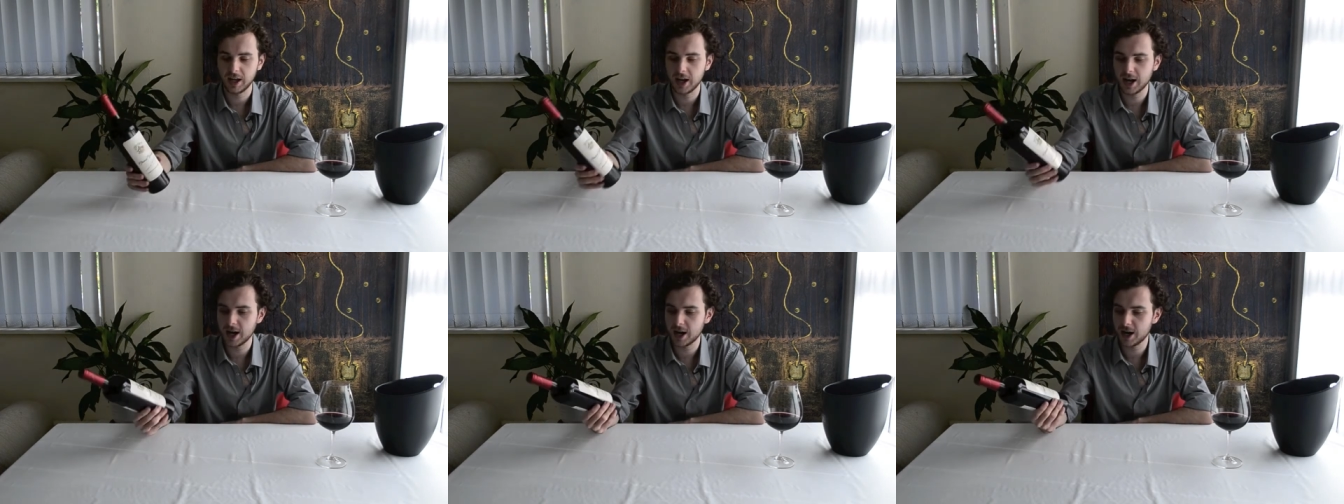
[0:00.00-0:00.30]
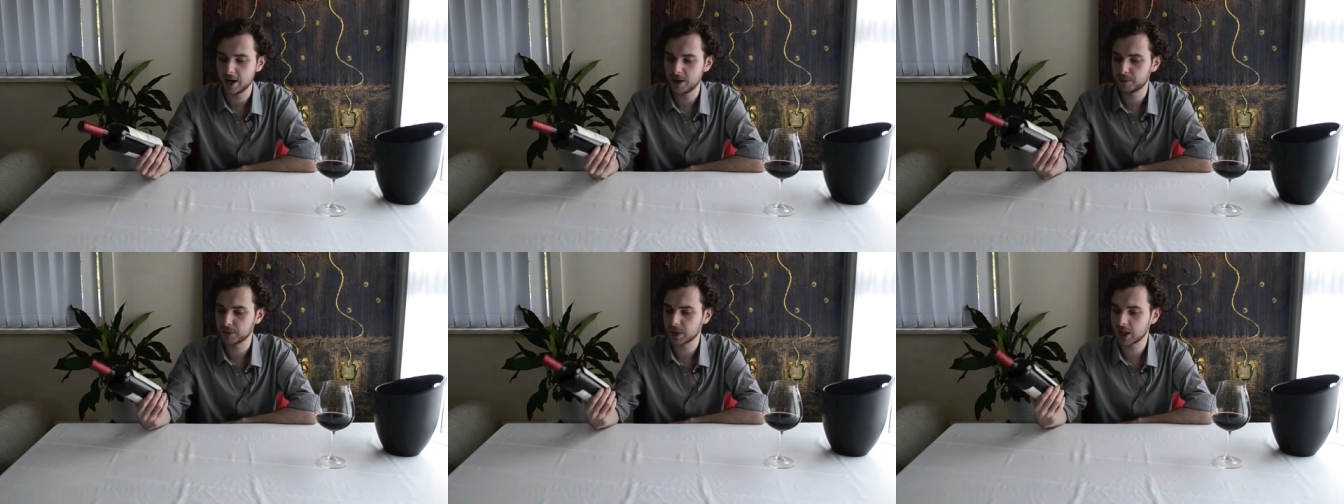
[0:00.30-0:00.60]

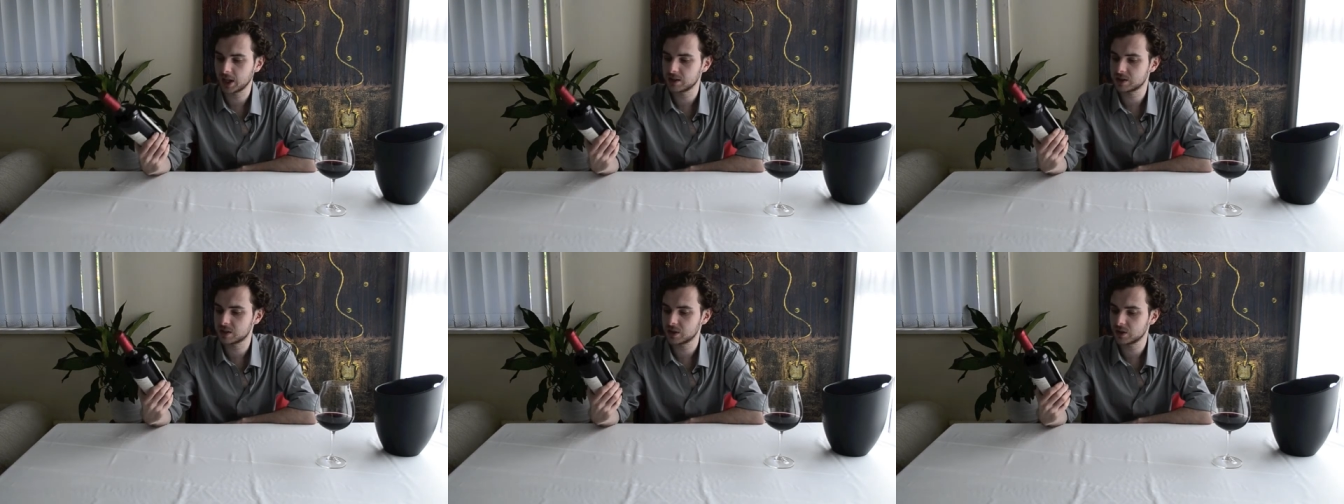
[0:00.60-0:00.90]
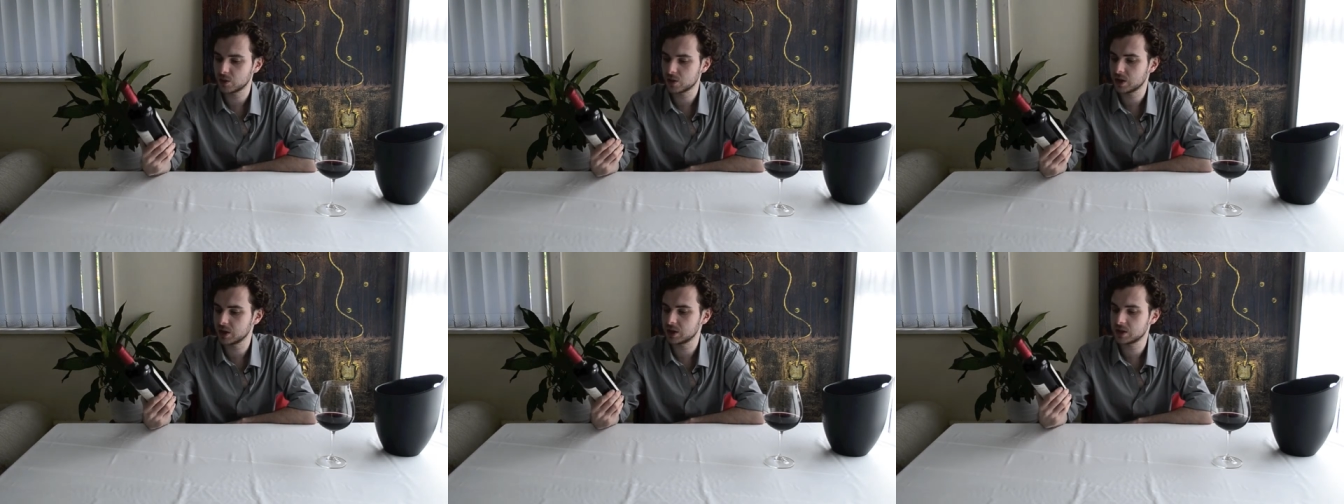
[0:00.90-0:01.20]
And
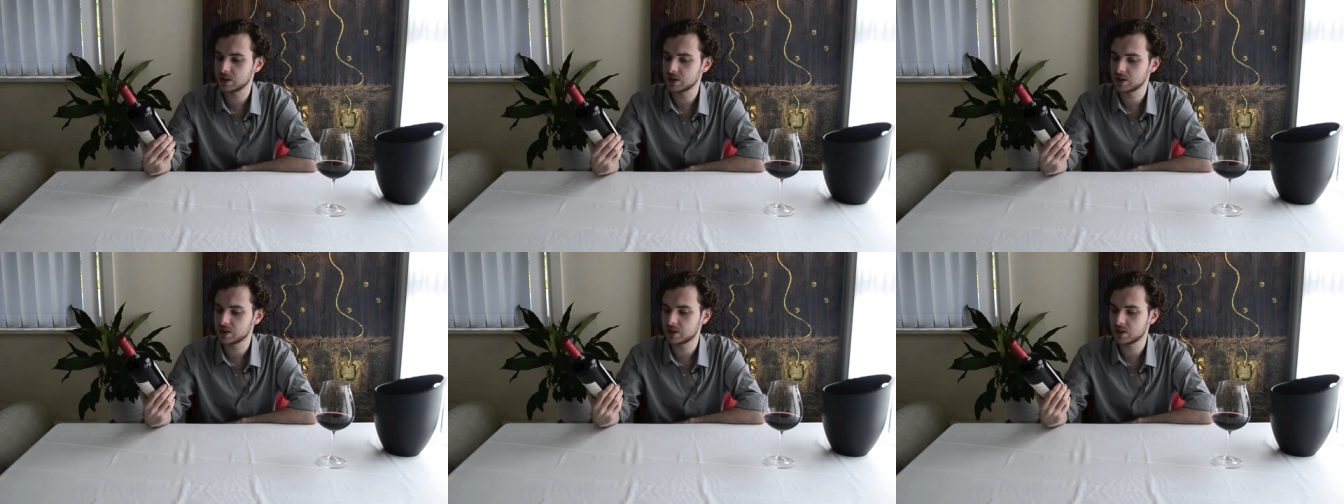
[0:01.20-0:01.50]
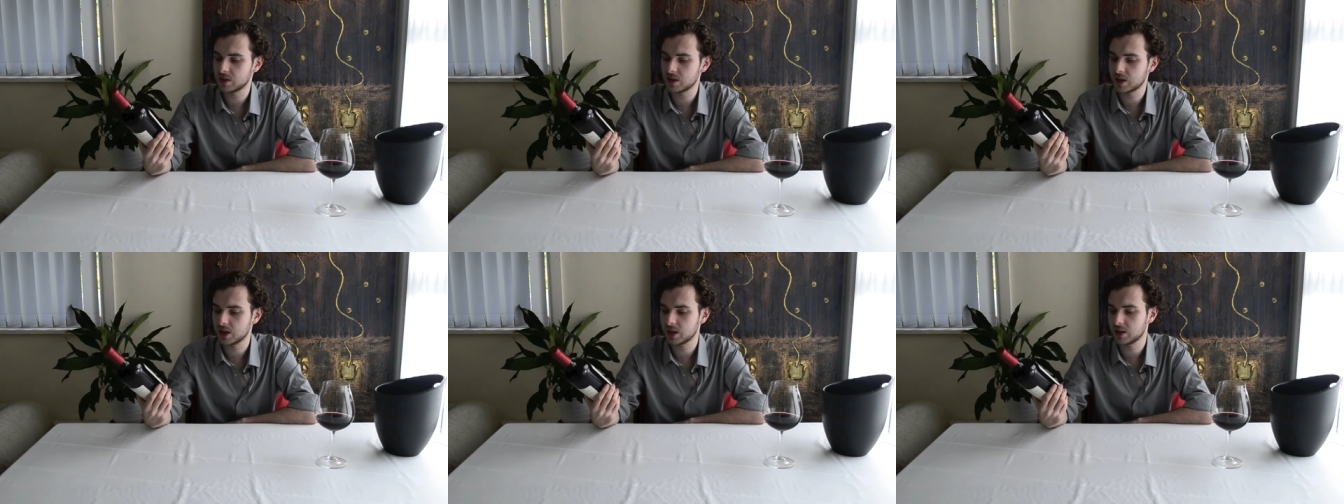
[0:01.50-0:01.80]
so this
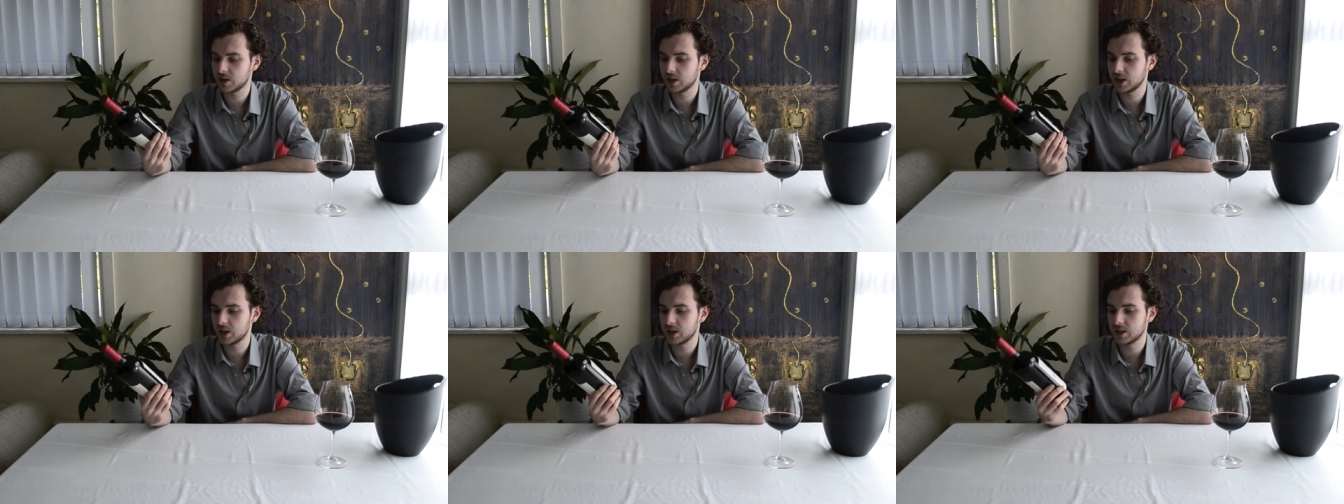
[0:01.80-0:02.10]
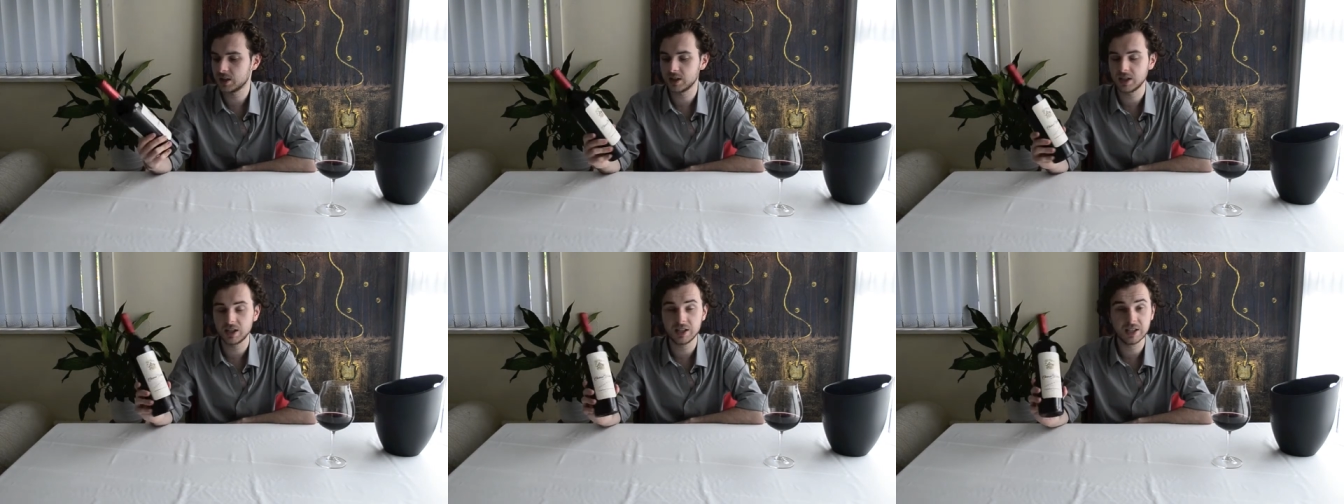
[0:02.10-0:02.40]
is
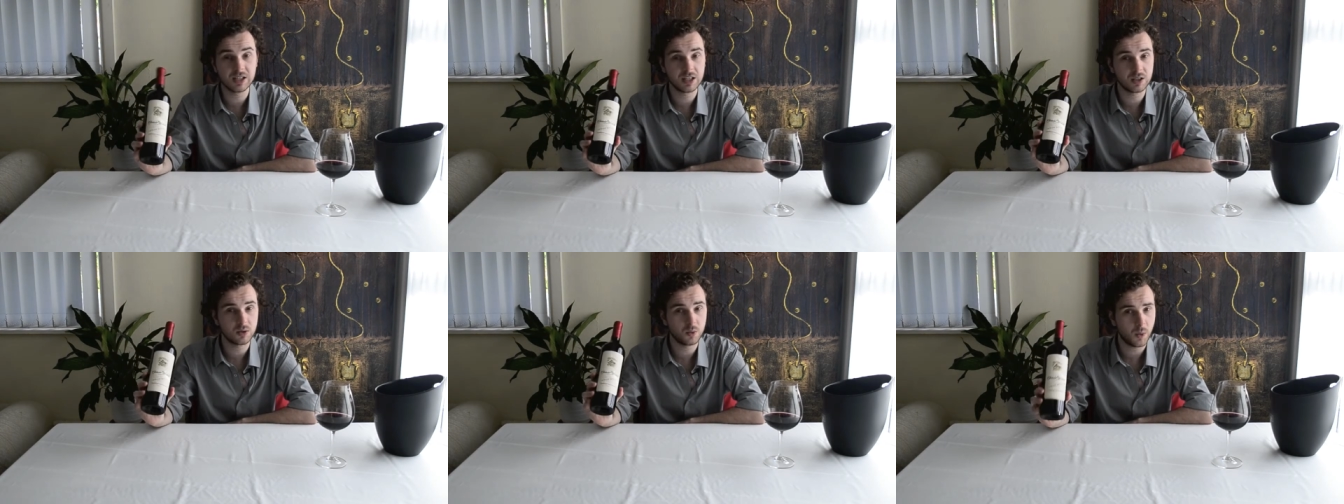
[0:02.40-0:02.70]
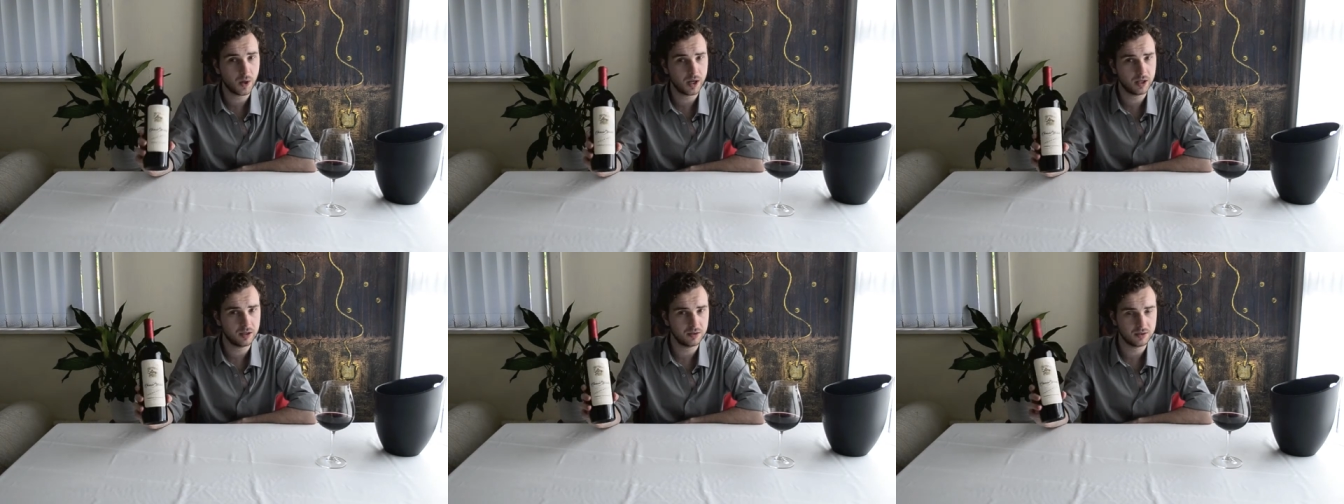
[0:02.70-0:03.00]
their
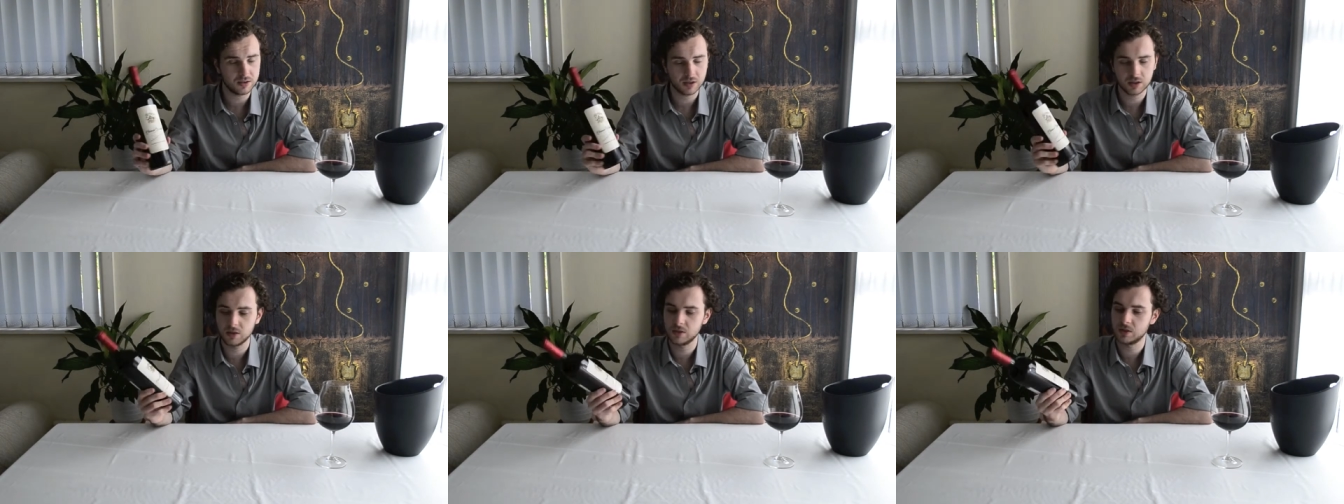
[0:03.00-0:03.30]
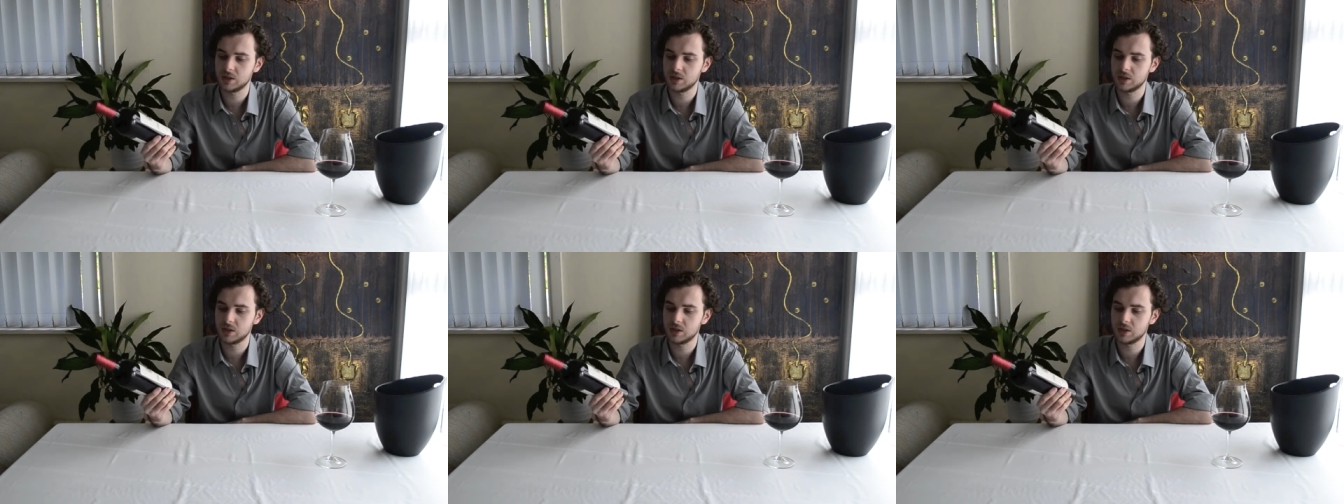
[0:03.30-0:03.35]
Indian Wells.